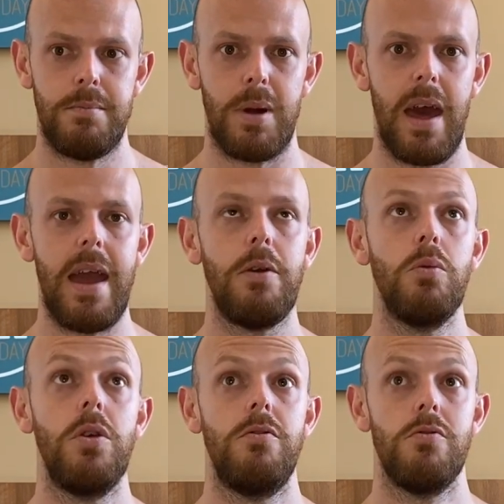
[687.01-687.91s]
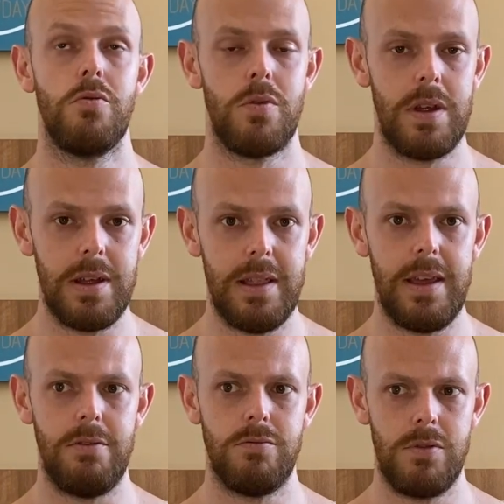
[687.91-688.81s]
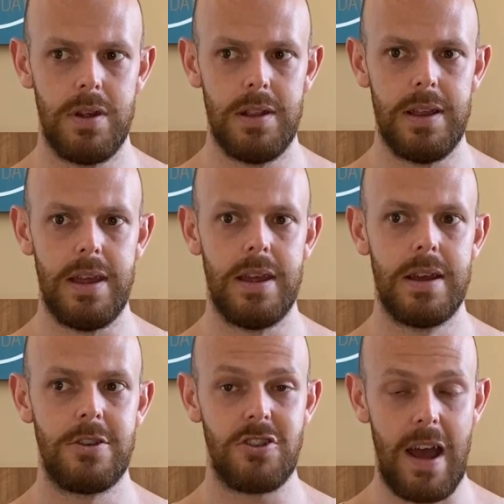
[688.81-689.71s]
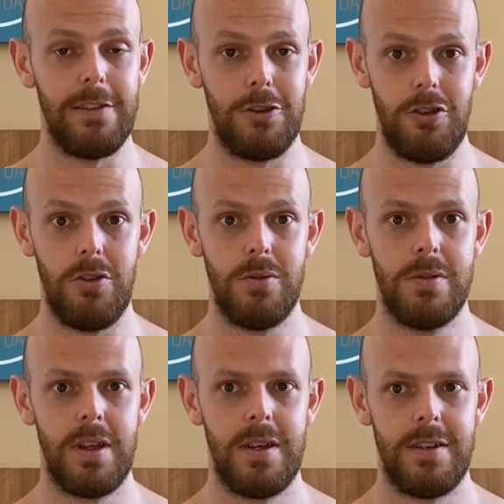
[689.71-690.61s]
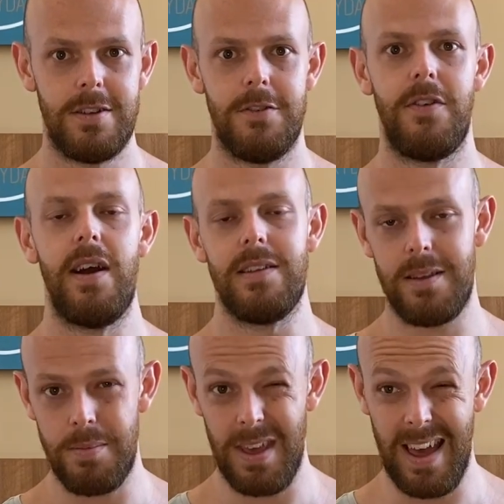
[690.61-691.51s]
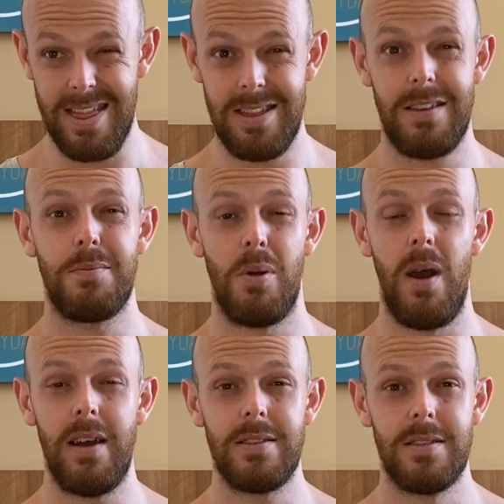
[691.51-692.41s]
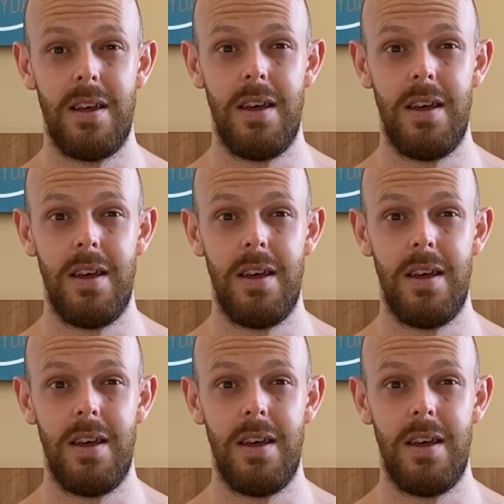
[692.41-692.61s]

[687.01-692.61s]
but I would really, really challenge you to find something at this price